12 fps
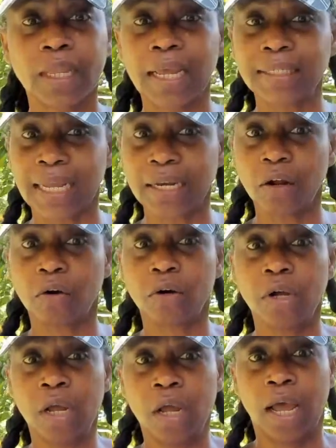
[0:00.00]
As I know,
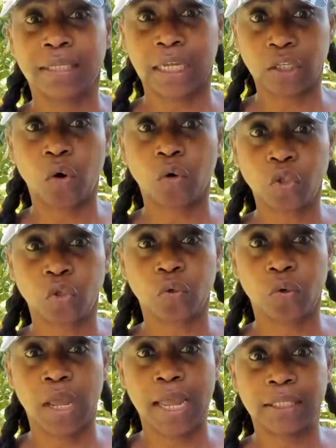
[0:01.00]
as I told
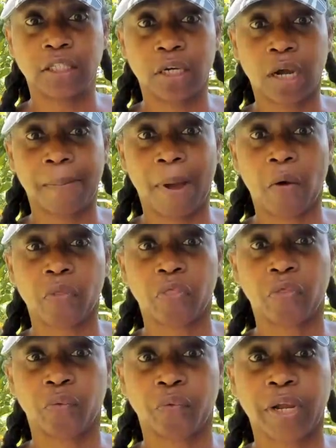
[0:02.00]
you, it took about
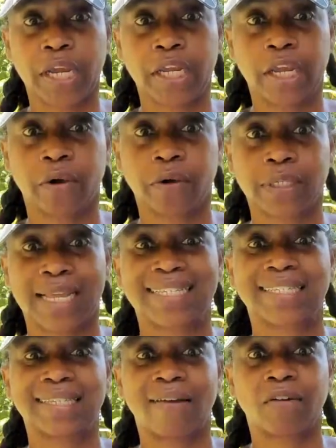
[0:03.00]
3 years
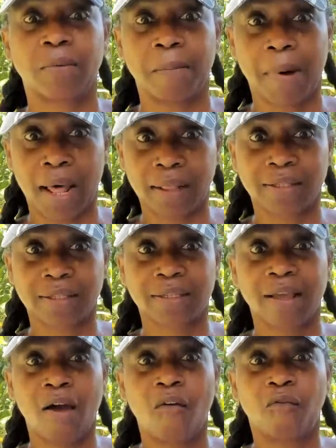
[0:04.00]
and 7 months
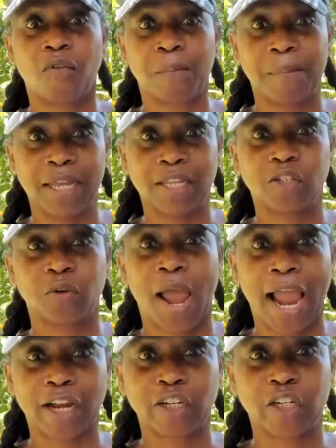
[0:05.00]
for me to
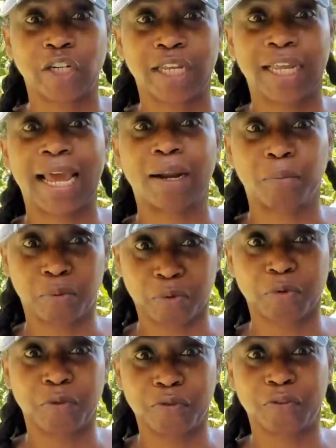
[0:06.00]
actually get
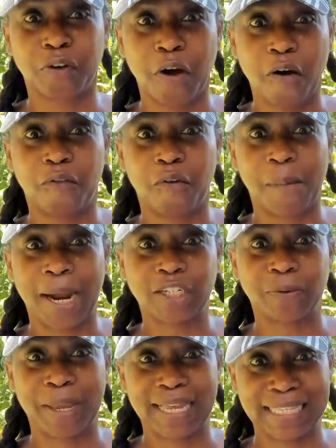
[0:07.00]
approved for my
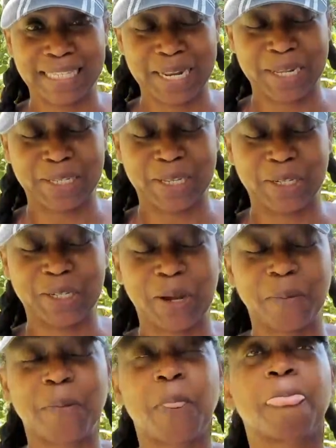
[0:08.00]
Jamaican
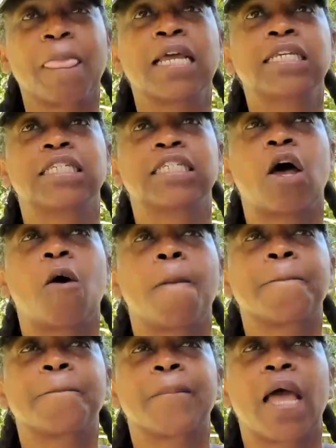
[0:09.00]
citizenship.
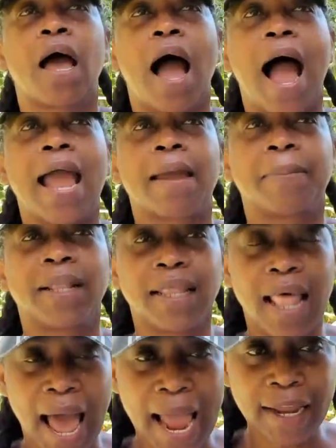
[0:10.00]
So I
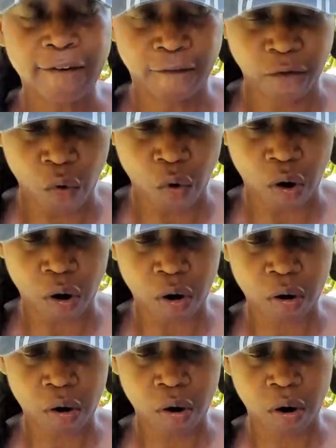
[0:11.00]
applied
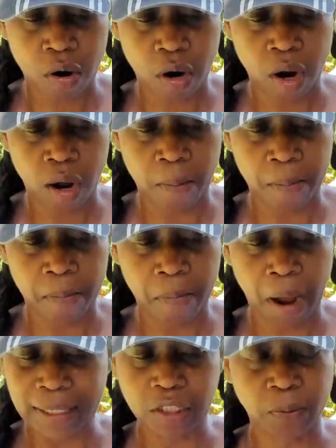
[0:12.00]
for,
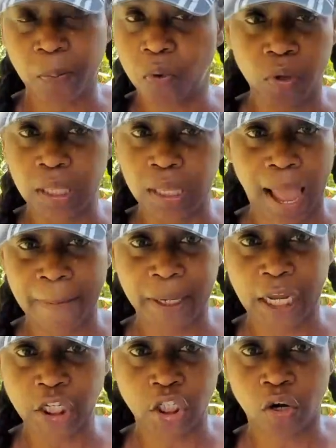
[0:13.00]
I just pulled the
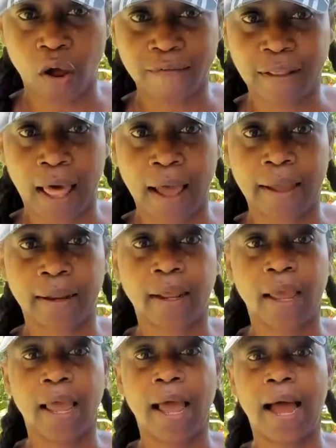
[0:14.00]
application offline
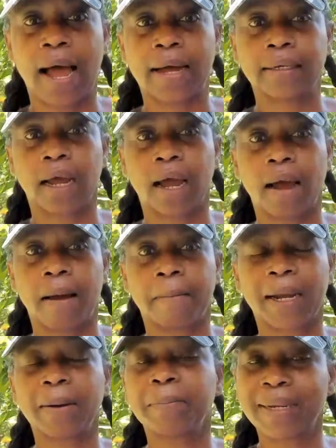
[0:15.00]
and
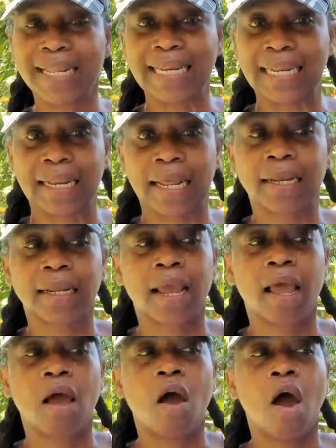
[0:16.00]
completed it.
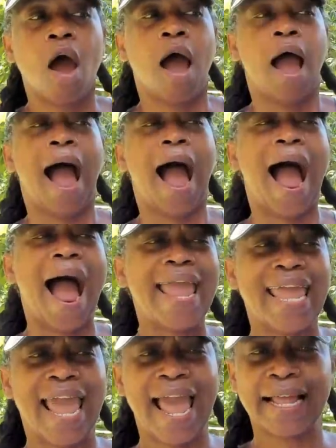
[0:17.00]
I
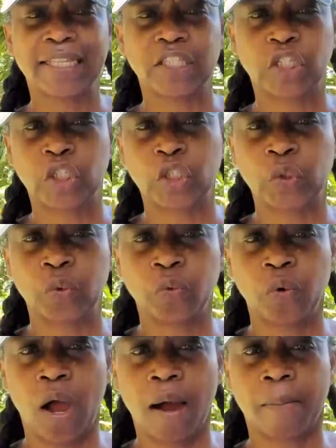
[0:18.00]
had
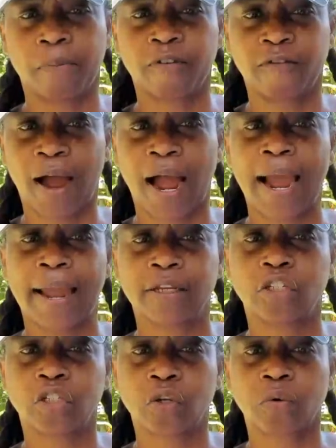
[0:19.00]
to
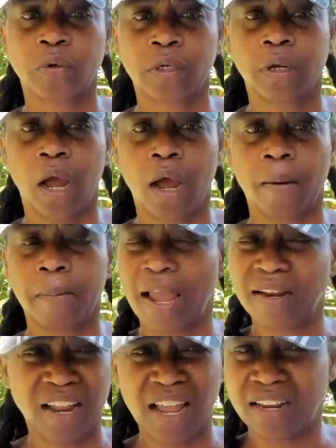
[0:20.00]
provide certain,
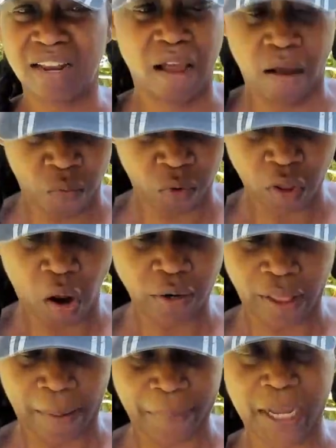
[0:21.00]
and with all
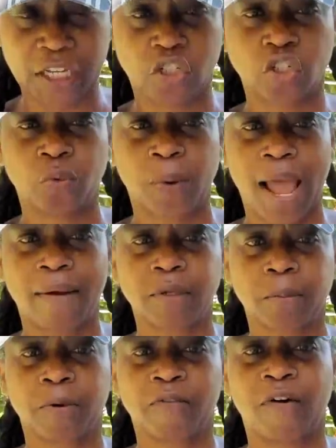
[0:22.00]
of the applications, you would have
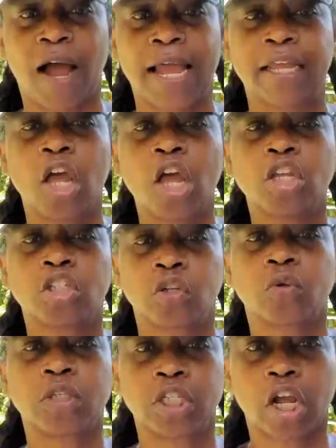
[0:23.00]
to provide
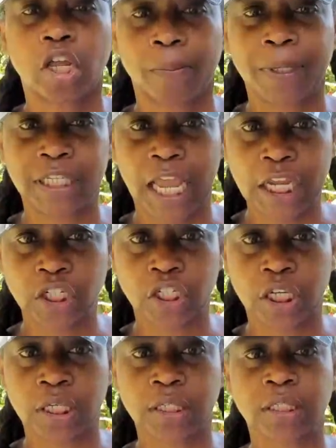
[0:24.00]
certain
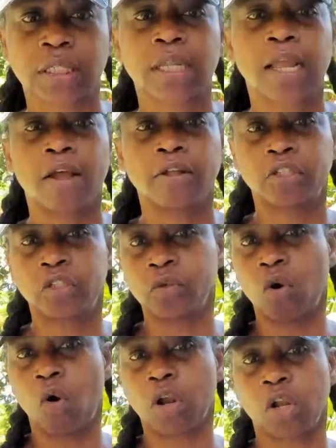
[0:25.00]
documentations to
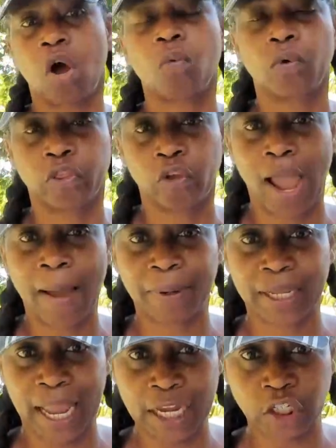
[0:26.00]
go along with your
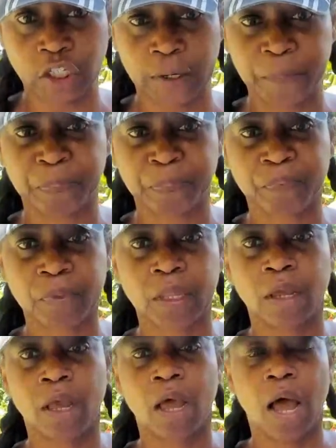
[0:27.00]
application.
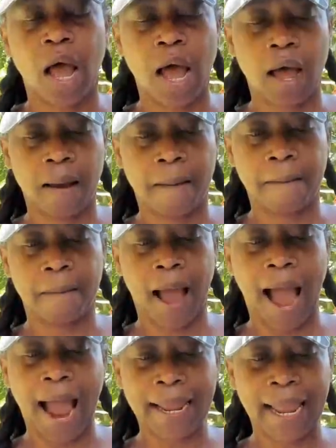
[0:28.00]

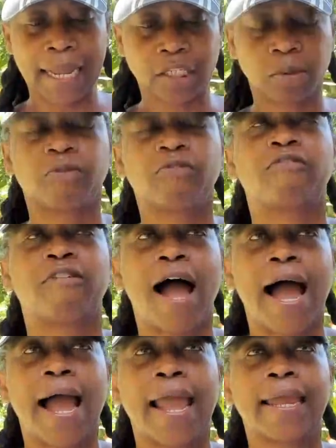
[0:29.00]
I had to
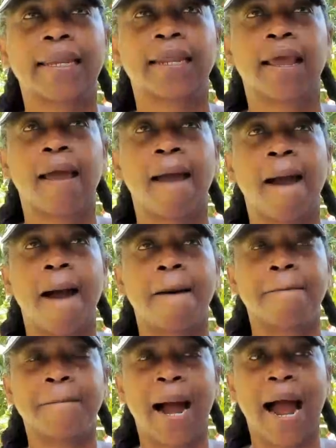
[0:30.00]
provide
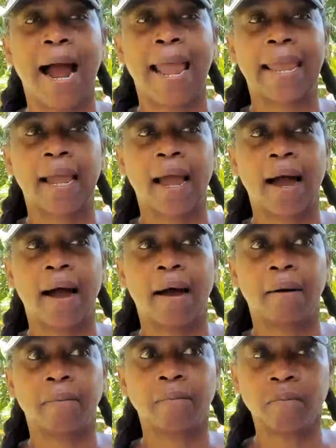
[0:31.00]

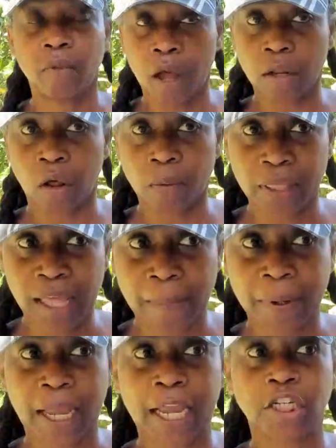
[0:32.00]
along with the
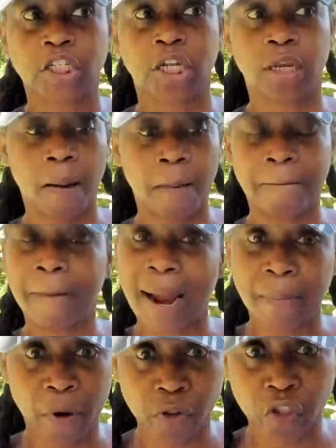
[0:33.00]
application,
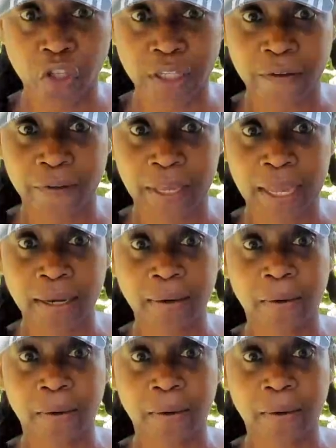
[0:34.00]
my birth certificate,